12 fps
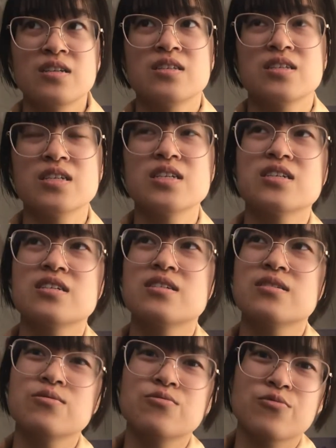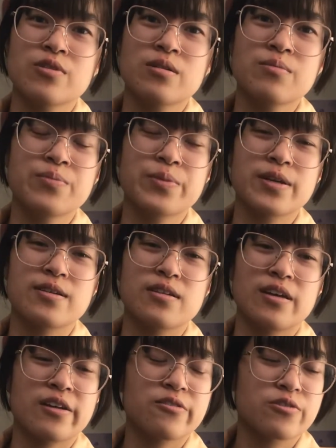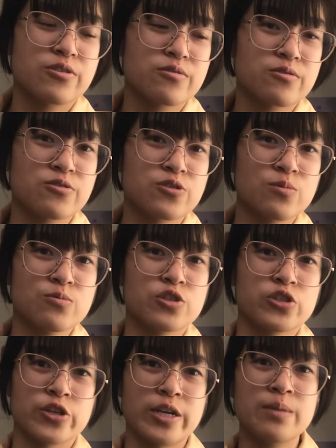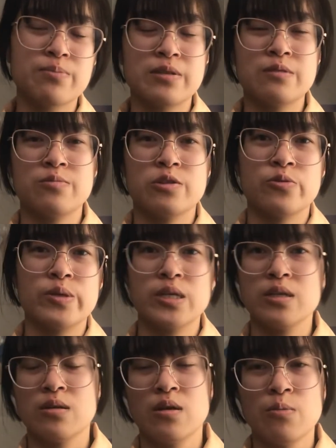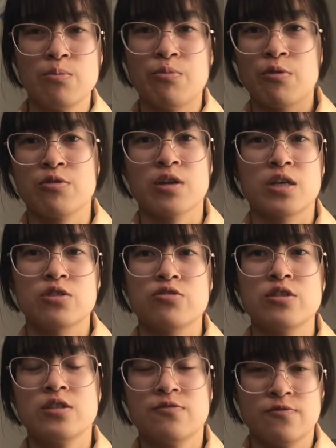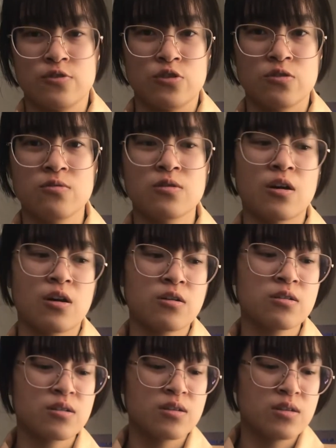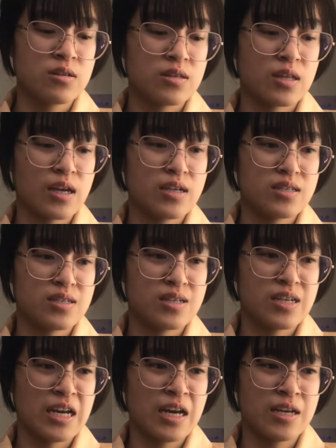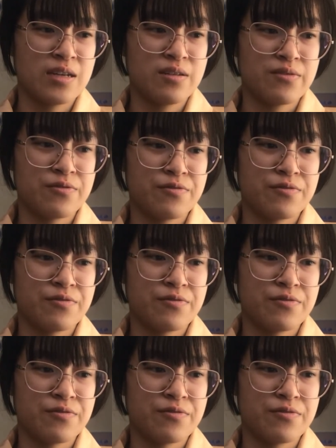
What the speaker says: tea realm, but I don't know, there's so much trade in between both countries for so long that it's kind of